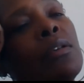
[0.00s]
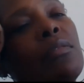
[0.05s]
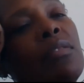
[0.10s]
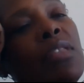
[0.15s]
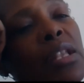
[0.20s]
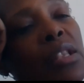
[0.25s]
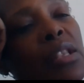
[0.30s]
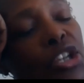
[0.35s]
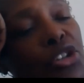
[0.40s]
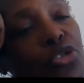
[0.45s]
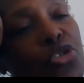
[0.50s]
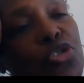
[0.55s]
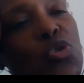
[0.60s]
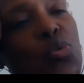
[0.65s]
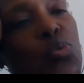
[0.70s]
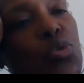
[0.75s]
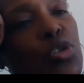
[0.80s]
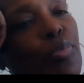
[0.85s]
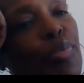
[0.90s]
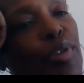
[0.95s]
the lenders
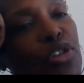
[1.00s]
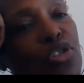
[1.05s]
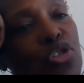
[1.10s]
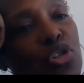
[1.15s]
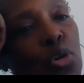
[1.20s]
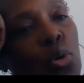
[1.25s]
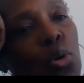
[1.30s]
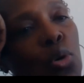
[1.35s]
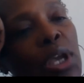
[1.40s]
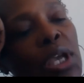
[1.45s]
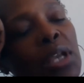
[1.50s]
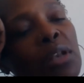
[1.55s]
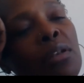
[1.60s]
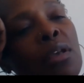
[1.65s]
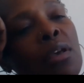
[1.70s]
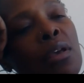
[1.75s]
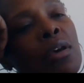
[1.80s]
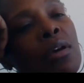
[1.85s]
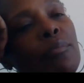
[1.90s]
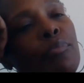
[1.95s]
will be doing
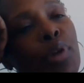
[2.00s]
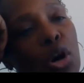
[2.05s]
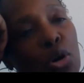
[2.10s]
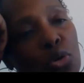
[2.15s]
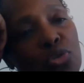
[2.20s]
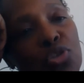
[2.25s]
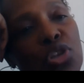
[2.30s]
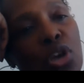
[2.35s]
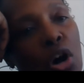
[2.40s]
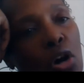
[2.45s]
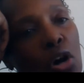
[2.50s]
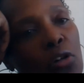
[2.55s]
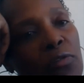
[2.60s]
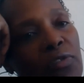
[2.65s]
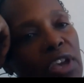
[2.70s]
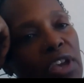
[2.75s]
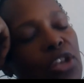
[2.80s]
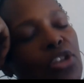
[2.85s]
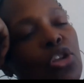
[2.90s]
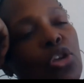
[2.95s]
post-COVID,